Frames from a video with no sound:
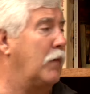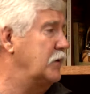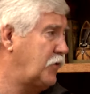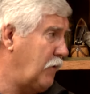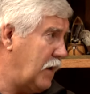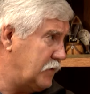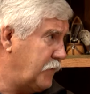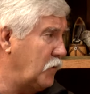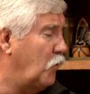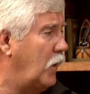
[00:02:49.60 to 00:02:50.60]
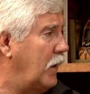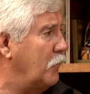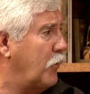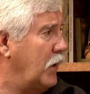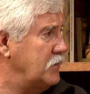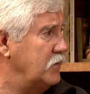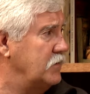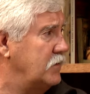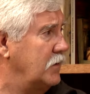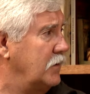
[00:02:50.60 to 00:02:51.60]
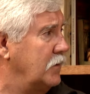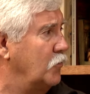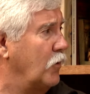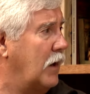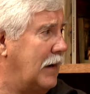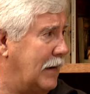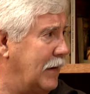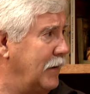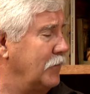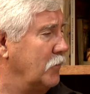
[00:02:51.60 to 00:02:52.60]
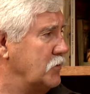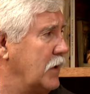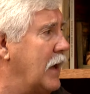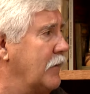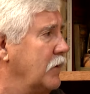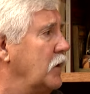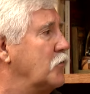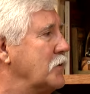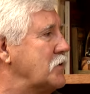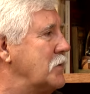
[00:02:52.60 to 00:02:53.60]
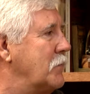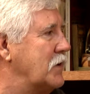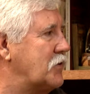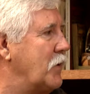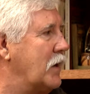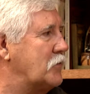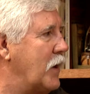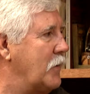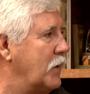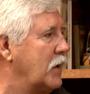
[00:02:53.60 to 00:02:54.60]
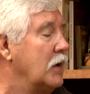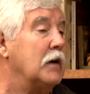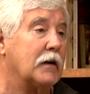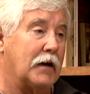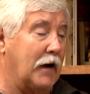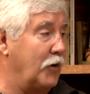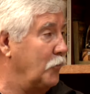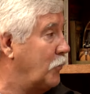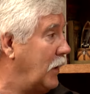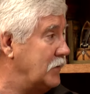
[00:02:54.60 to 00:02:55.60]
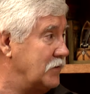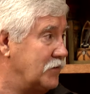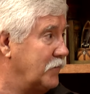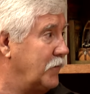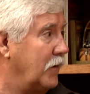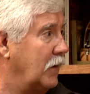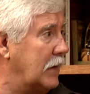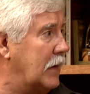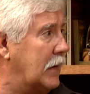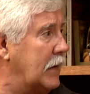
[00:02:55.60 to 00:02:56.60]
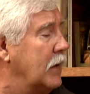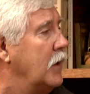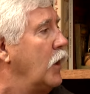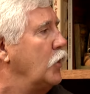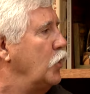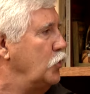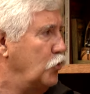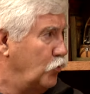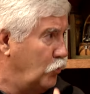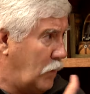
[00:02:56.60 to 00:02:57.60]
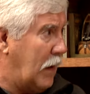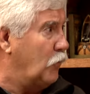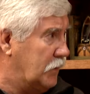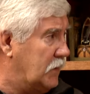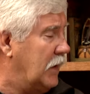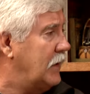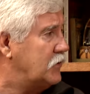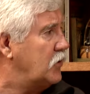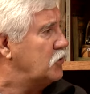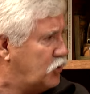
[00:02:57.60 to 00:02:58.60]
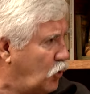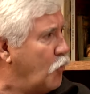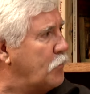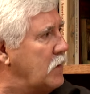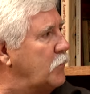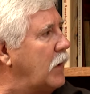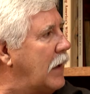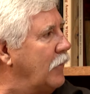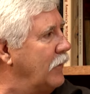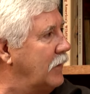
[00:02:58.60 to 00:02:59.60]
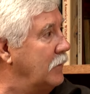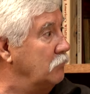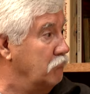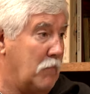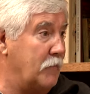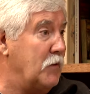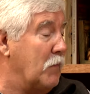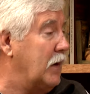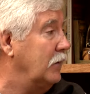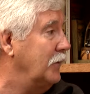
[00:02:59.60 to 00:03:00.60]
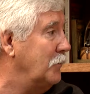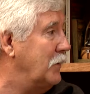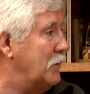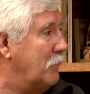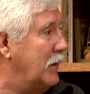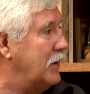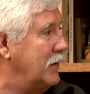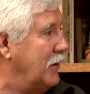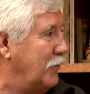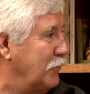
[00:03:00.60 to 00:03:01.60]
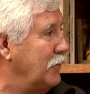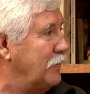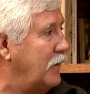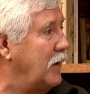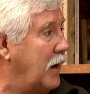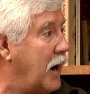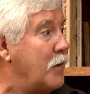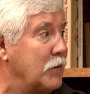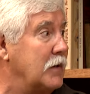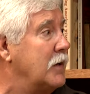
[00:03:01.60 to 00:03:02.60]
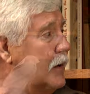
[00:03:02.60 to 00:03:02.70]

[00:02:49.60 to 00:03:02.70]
muskrats, for a while, prices were high and there was a lot of interest in muskrat trapping. Coyote prices are fairly high. You, I would guess, show people how they can maybe make a little bit of money on a real fun hobby.